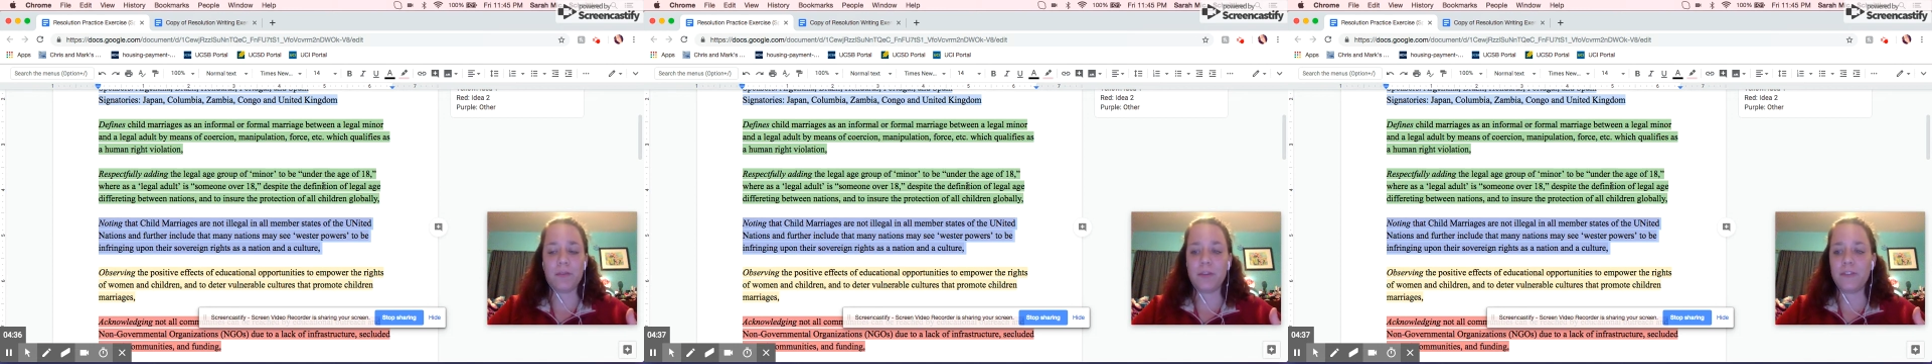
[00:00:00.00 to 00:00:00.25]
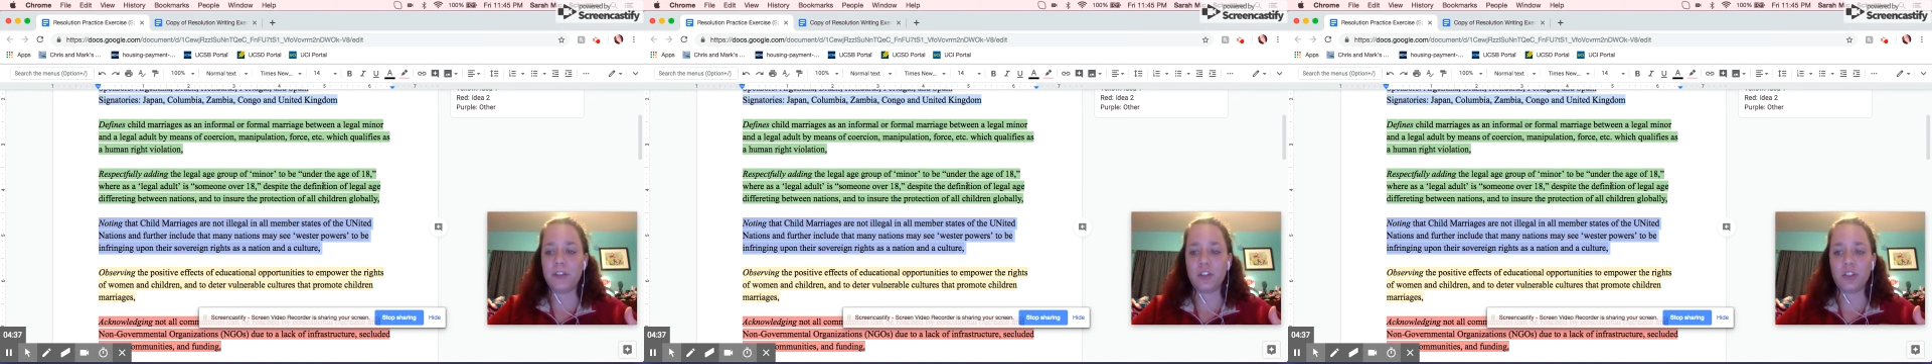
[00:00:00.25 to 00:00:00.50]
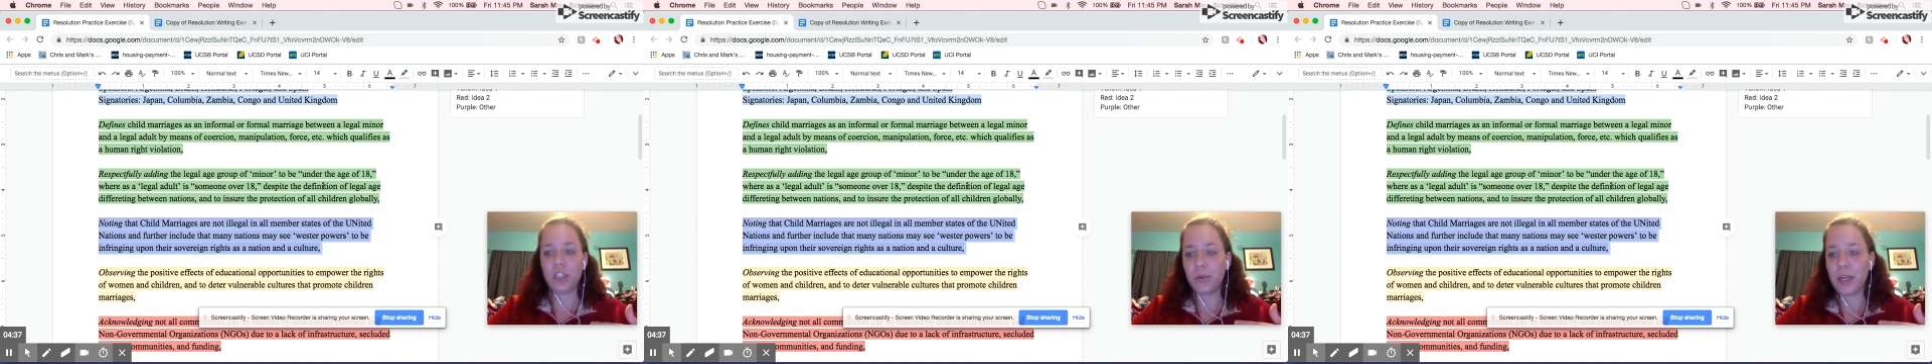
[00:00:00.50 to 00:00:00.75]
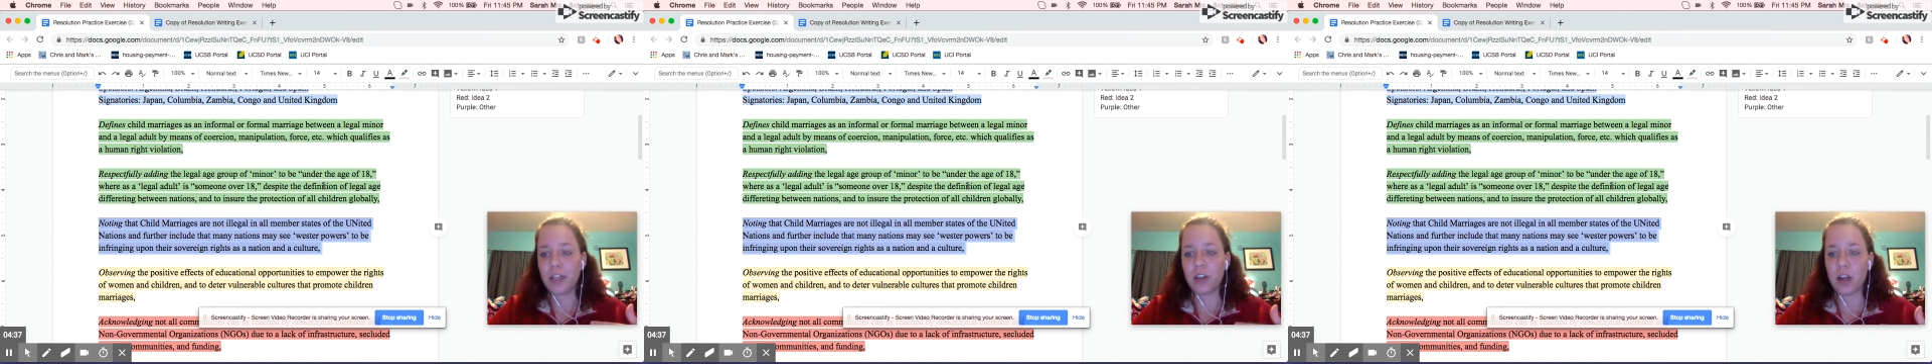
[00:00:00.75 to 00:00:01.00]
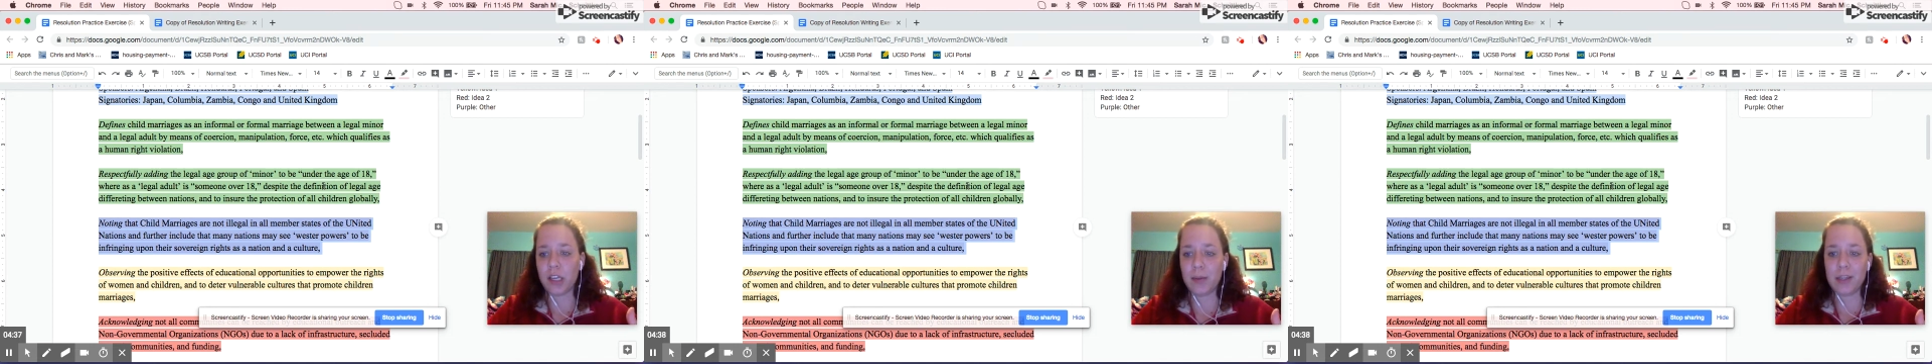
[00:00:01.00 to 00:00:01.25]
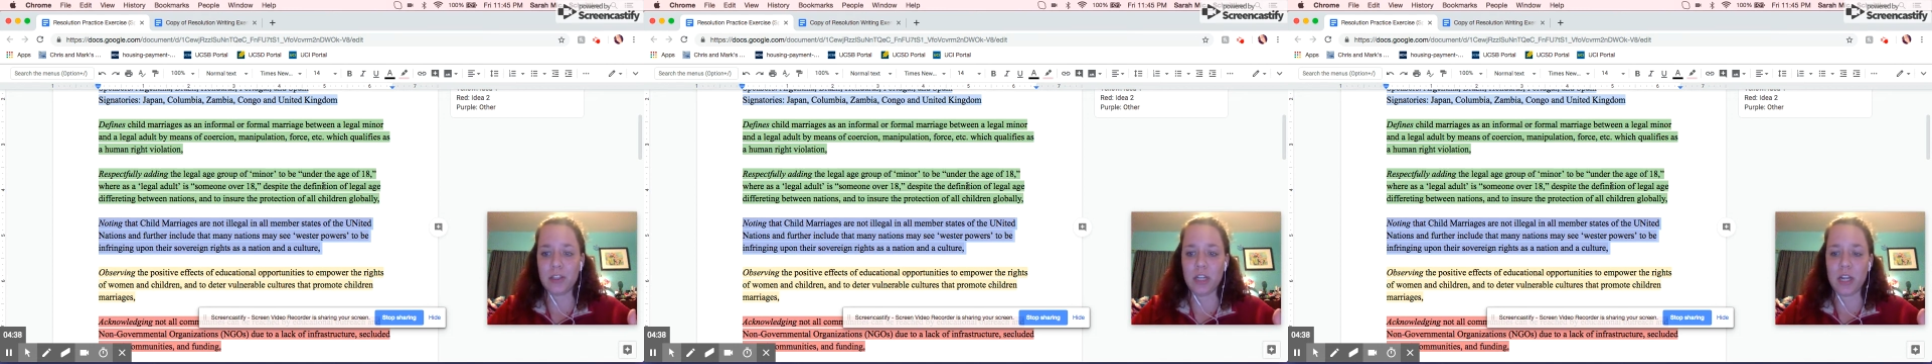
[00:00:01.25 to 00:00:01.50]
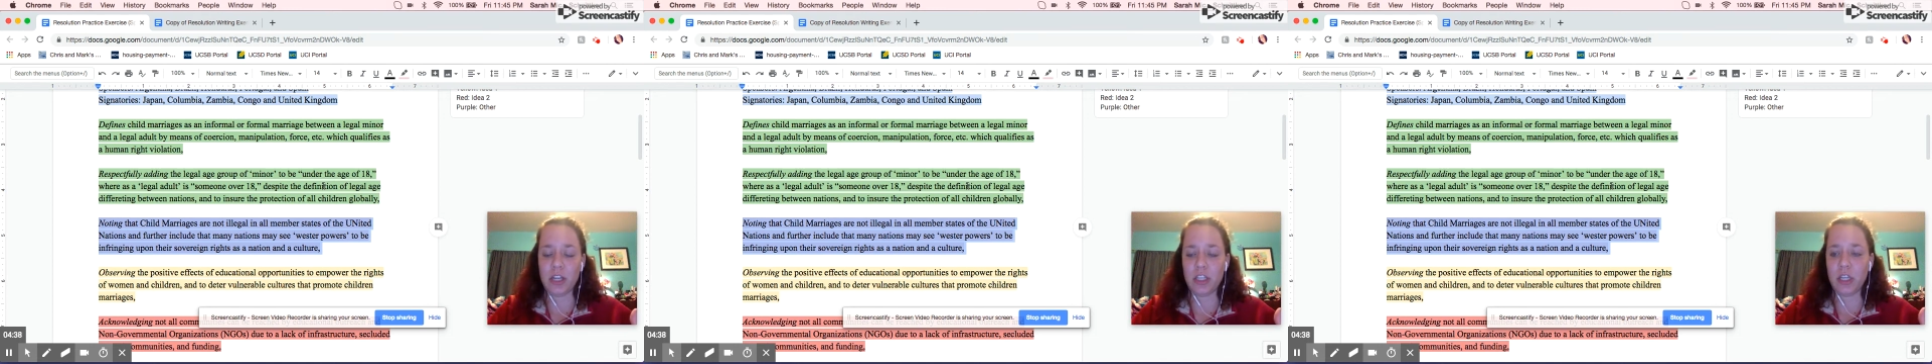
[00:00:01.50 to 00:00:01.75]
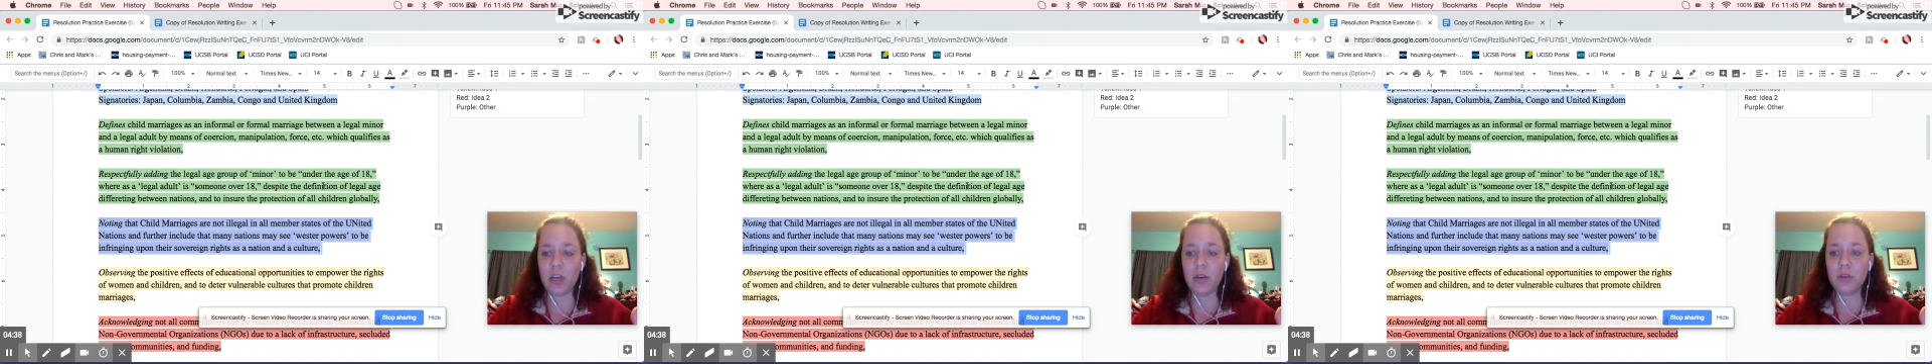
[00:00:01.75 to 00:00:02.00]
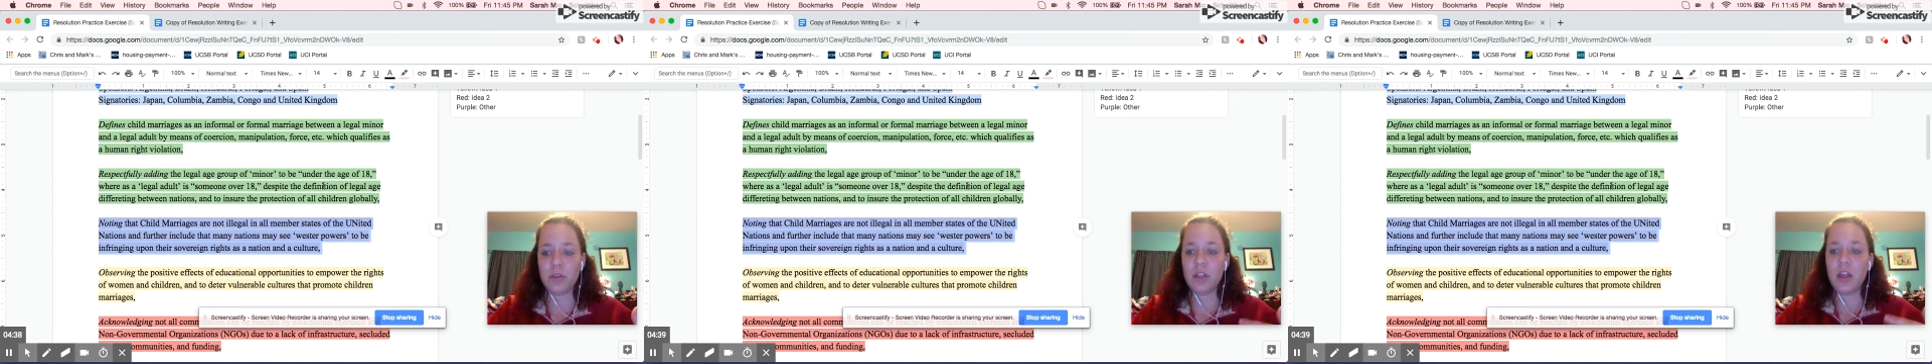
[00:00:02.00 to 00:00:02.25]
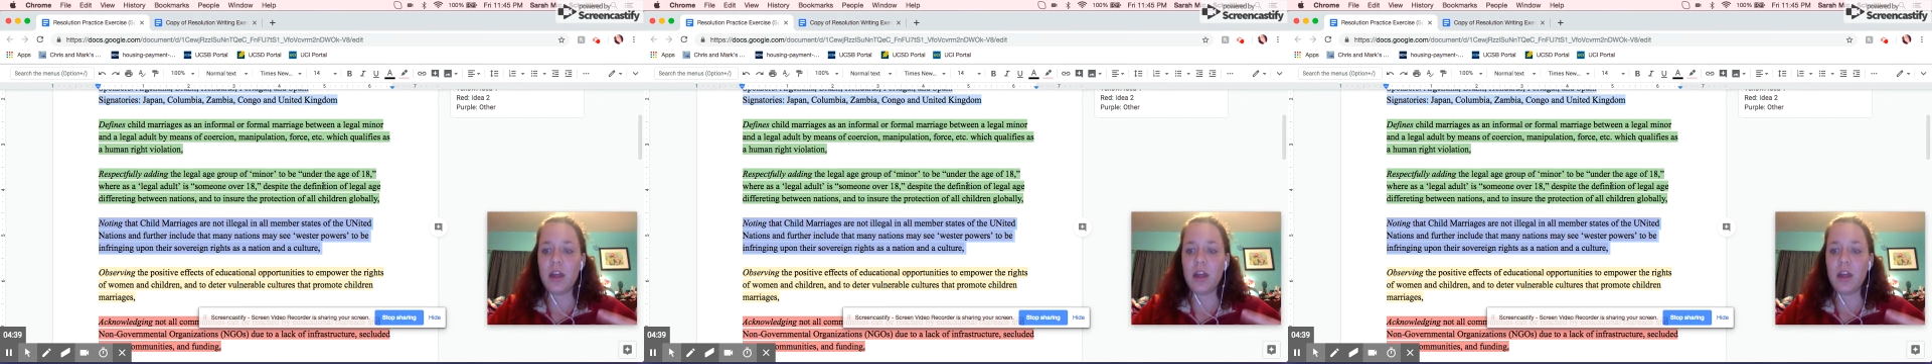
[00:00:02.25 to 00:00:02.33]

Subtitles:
official UN documents or NGOs,